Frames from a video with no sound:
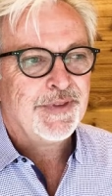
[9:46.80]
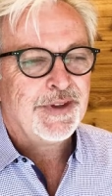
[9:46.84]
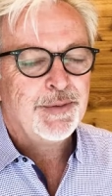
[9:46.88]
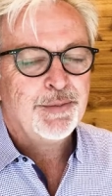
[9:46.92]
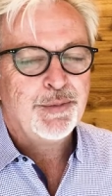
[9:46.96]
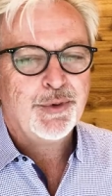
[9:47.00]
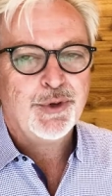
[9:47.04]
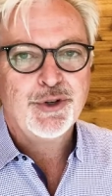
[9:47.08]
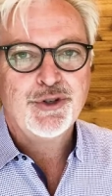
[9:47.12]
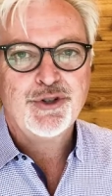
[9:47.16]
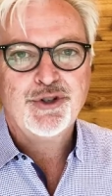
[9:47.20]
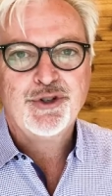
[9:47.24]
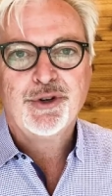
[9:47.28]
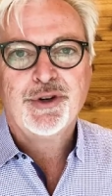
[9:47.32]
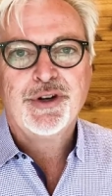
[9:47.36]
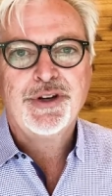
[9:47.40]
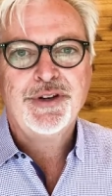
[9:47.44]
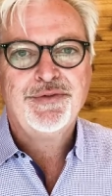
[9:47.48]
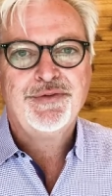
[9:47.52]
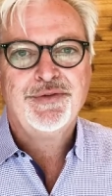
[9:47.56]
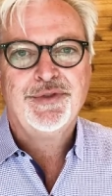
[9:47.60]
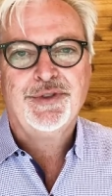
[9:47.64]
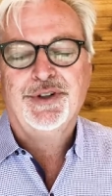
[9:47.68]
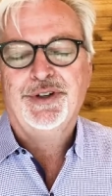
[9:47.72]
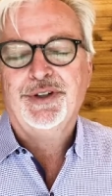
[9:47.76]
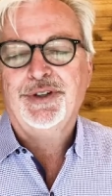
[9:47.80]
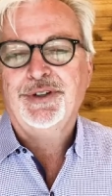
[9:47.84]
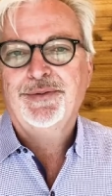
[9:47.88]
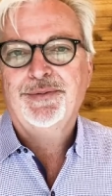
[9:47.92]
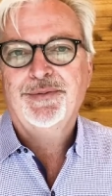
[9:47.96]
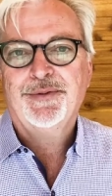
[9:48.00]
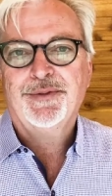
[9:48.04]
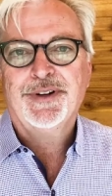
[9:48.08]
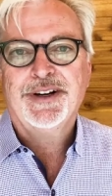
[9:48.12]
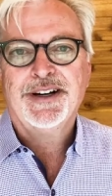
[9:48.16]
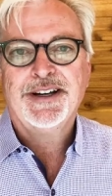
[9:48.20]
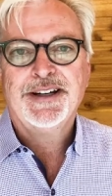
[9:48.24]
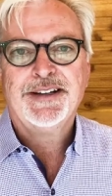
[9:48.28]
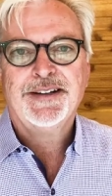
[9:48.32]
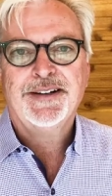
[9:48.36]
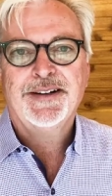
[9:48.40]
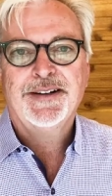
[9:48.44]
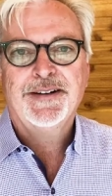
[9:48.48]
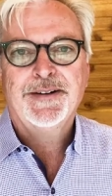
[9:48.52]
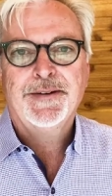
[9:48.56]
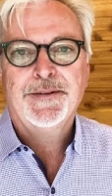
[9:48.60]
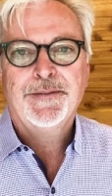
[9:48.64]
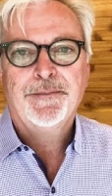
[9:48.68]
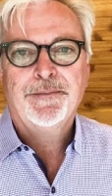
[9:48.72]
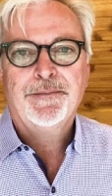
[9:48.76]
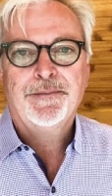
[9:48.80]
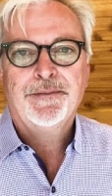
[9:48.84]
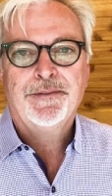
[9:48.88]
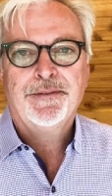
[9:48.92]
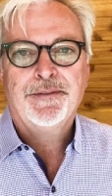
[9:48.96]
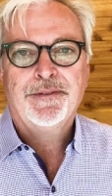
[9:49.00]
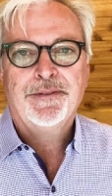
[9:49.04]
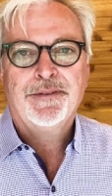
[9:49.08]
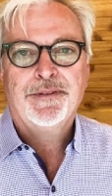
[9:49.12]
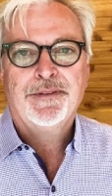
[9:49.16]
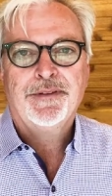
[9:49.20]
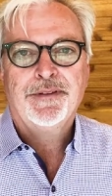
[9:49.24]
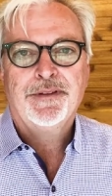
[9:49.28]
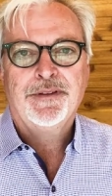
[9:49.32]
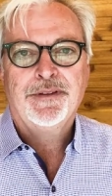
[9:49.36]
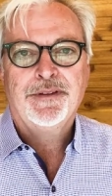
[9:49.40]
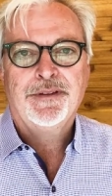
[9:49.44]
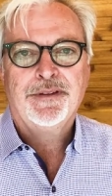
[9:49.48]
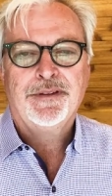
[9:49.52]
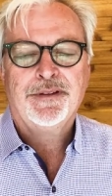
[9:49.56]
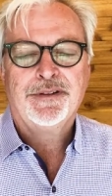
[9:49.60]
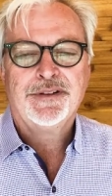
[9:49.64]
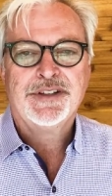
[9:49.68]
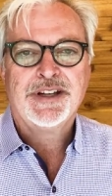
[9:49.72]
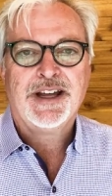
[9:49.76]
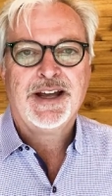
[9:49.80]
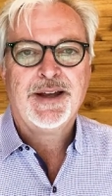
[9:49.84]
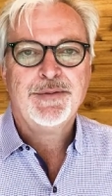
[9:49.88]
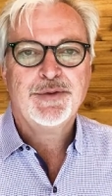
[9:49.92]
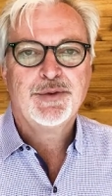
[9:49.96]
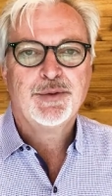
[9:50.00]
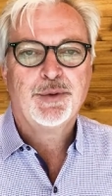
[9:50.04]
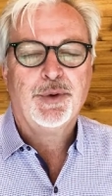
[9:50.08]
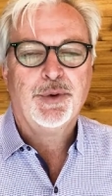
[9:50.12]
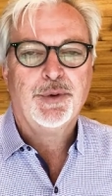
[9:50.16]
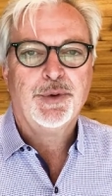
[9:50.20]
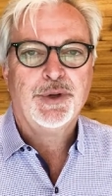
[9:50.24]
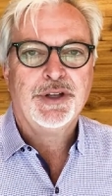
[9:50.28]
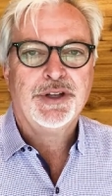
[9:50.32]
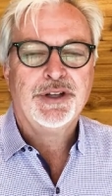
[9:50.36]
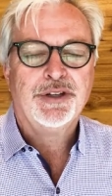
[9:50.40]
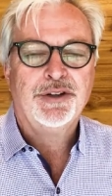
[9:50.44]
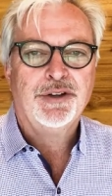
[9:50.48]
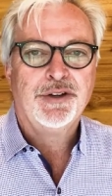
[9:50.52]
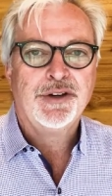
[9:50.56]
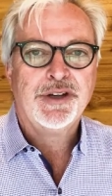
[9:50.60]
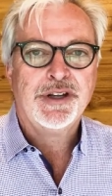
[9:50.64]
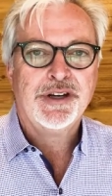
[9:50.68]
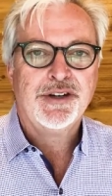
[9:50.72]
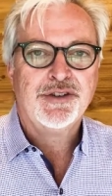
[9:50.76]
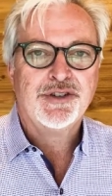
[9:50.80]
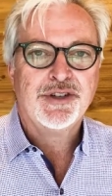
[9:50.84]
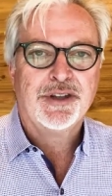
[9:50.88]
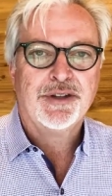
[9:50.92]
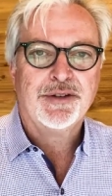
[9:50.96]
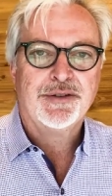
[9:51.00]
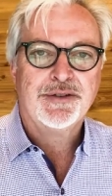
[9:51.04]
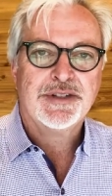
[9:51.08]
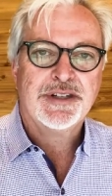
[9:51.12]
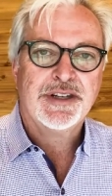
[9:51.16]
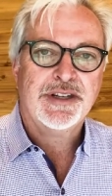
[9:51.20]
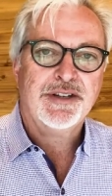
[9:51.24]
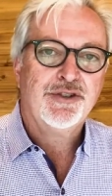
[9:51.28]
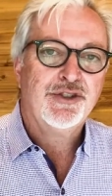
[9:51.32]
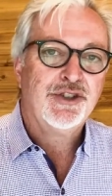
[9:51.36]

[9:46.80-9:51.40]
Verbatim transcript: more joyful, right? There are times where we can look at each other and say,